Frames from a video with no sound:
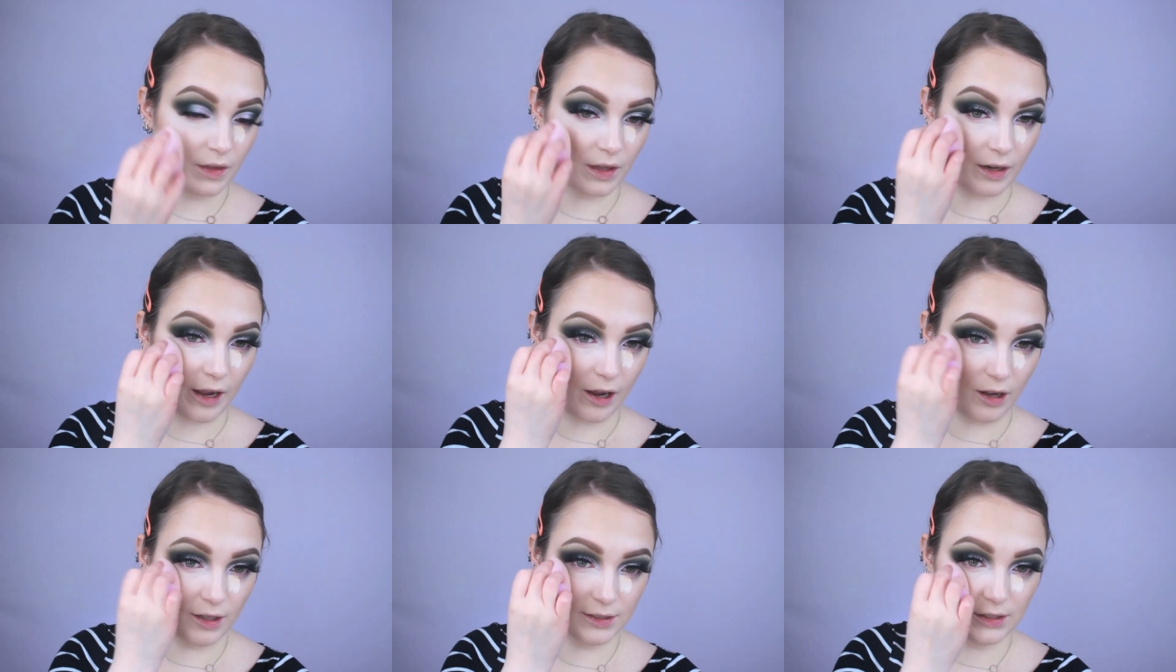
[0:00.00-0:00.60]
And
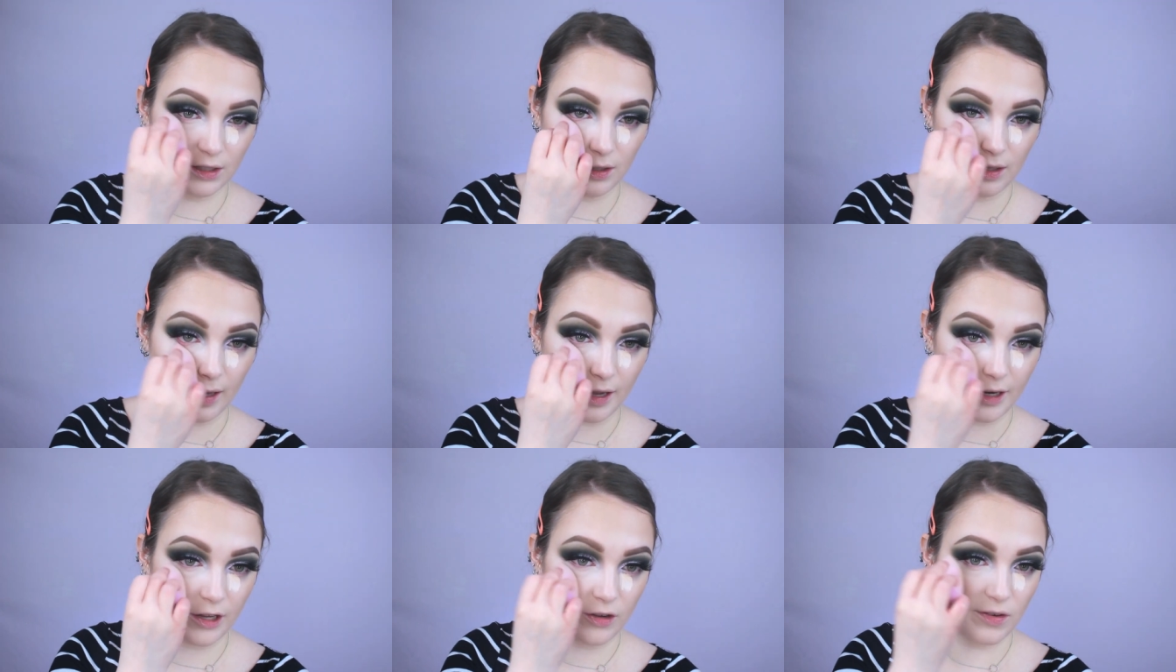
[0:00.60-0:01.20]
I also
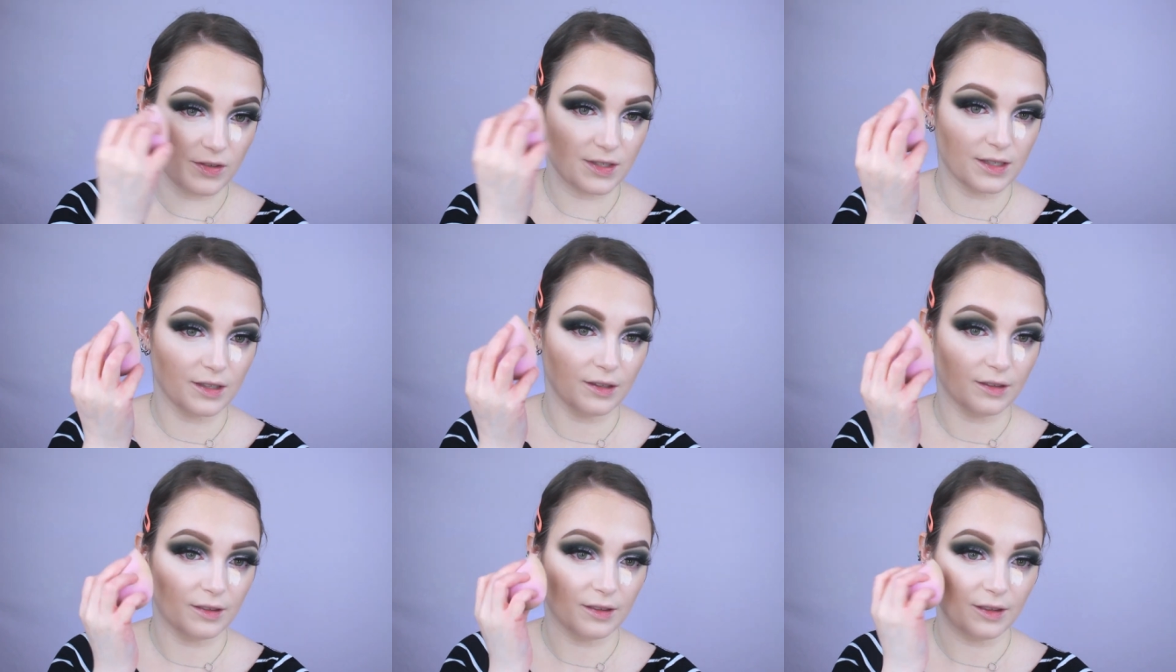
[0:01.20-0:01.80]
kind of use
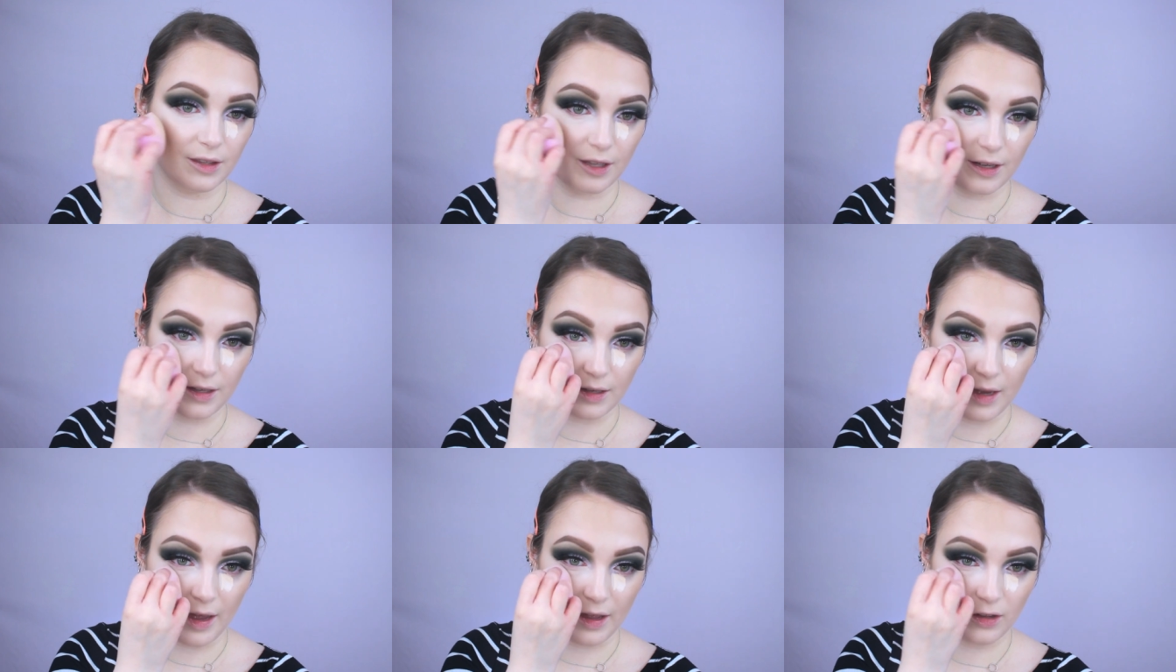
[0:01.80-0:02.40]

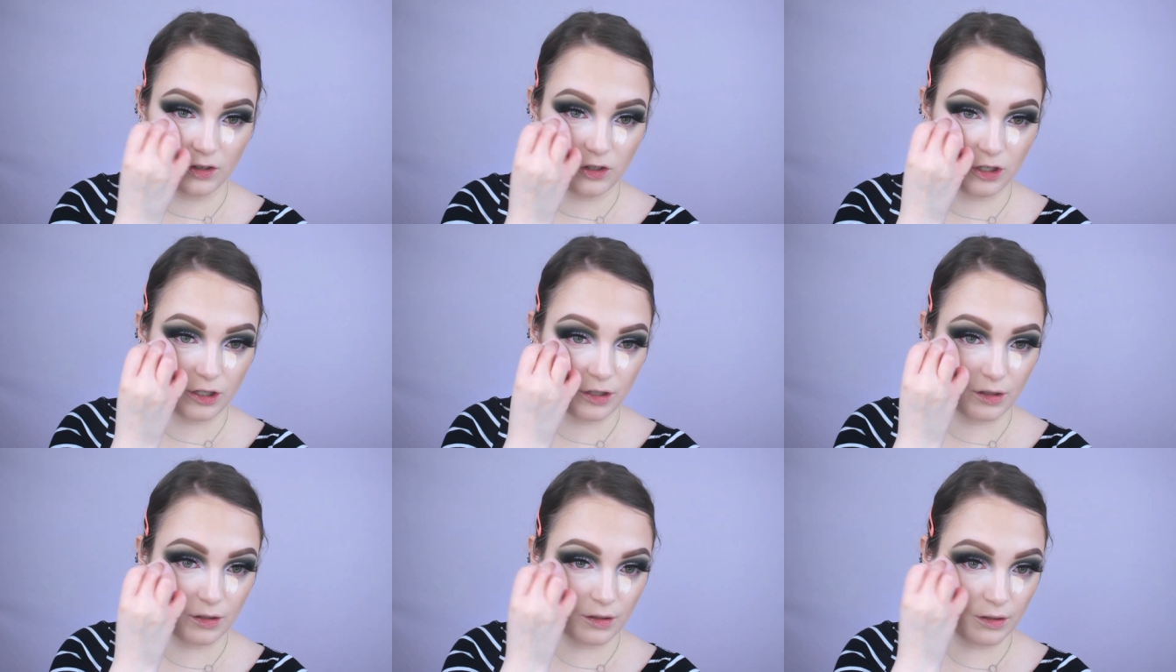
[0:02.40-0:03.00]
the
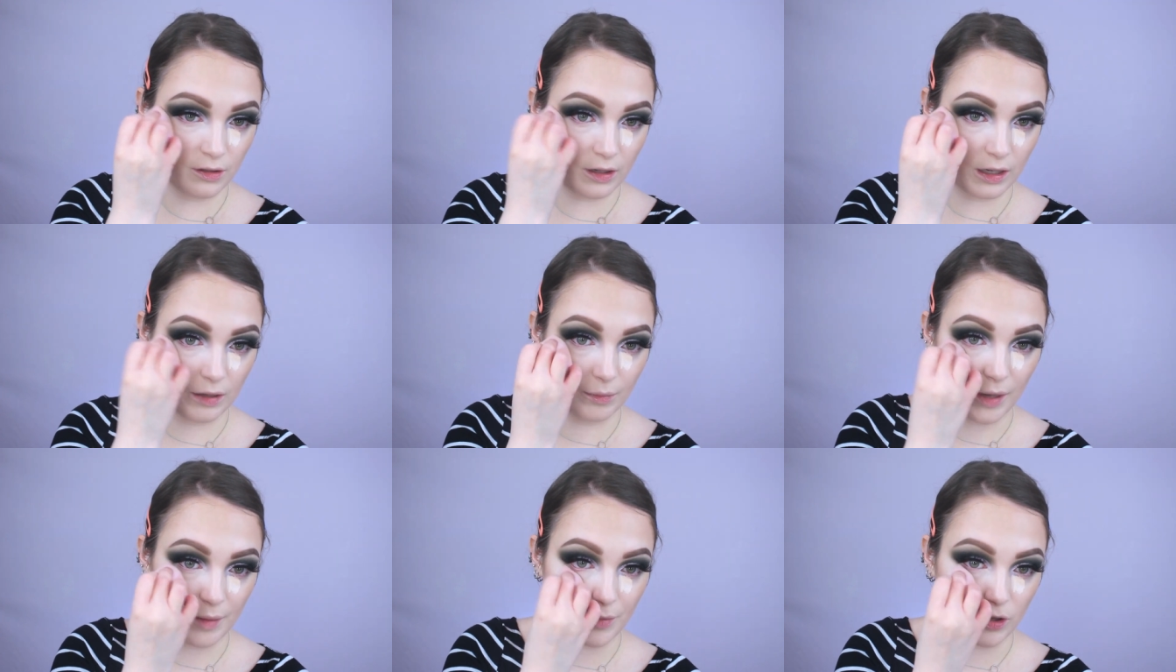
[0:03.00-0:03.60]
edge of
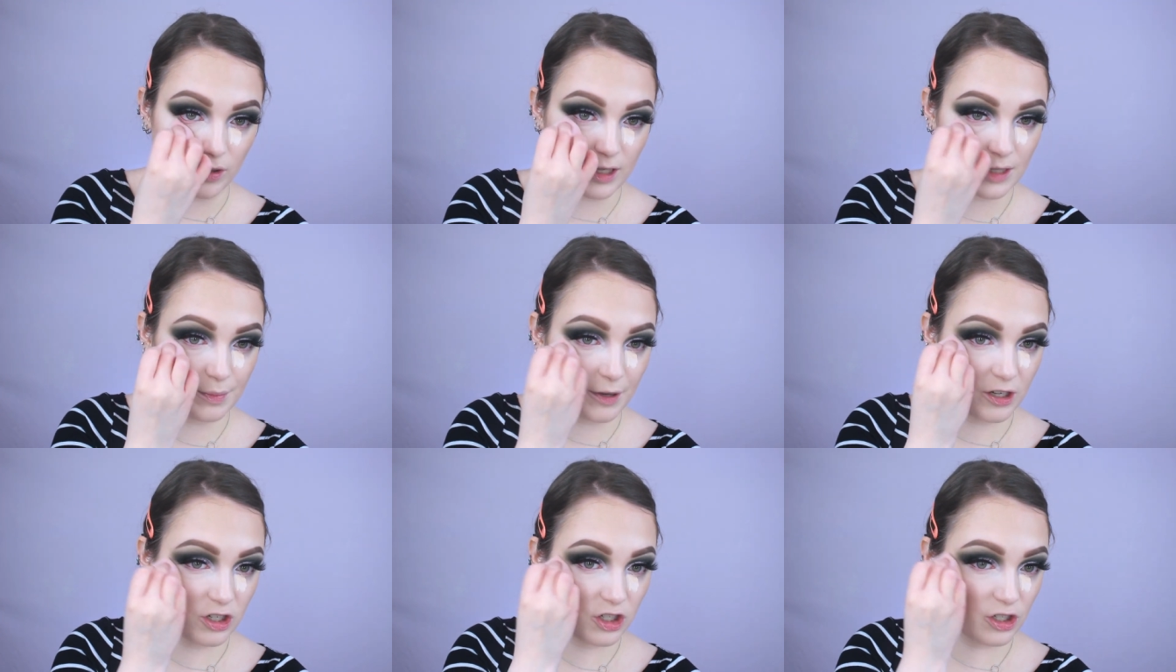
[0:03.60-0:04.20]
my beauty
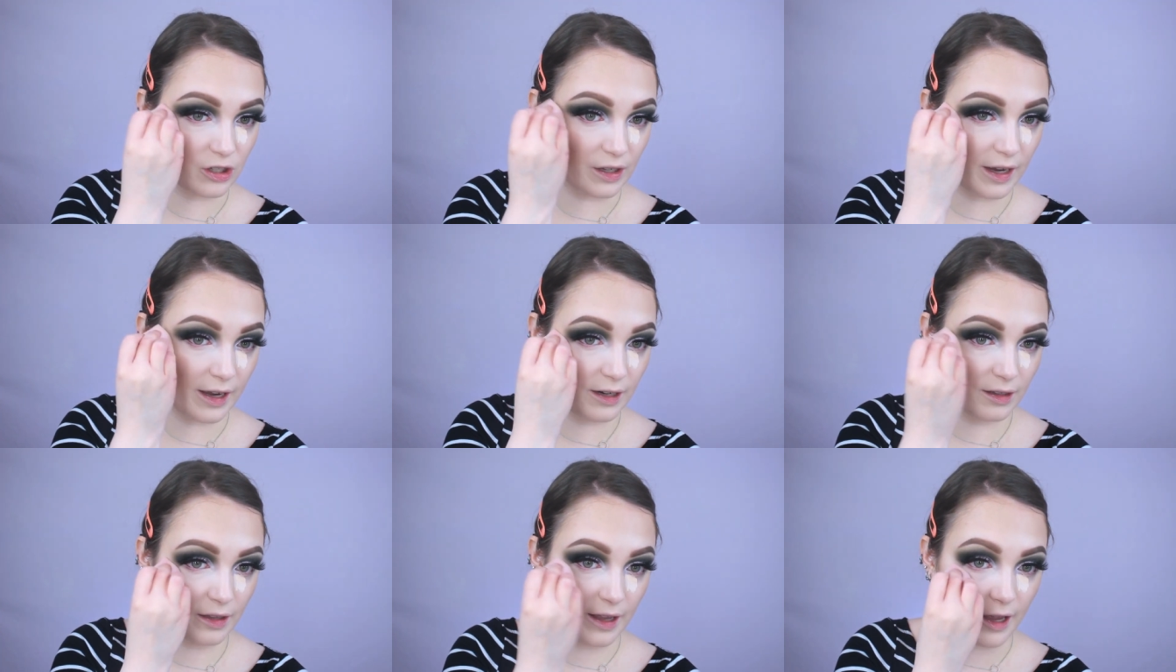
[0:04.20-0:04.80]
sponge to
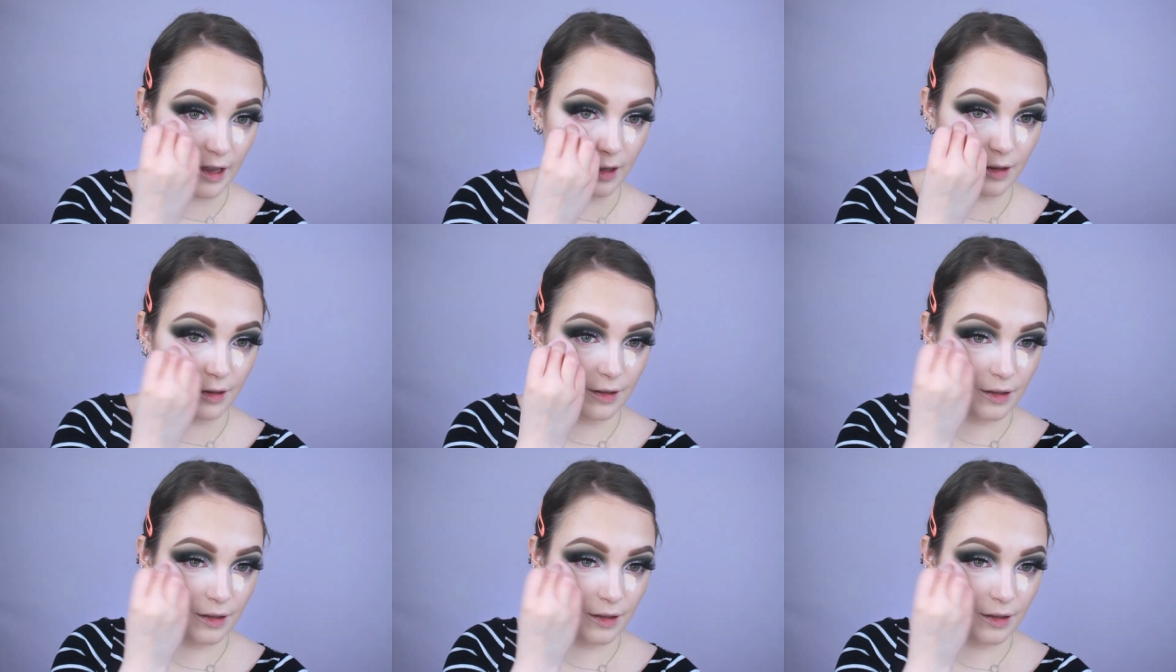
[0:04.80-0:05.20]
kind of like